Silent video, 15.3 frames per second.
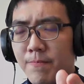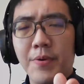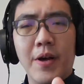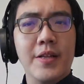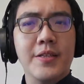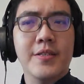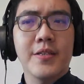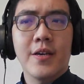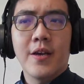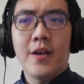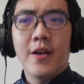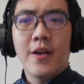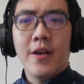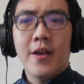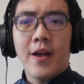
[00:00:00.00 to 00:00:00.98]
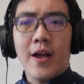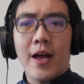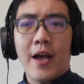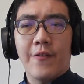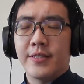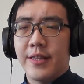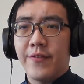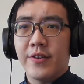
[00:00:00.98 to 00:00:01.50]
But I have
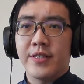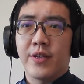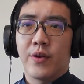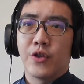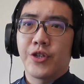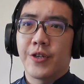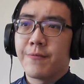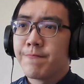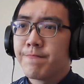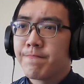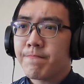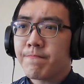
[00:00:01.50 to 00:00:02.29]
a different solution.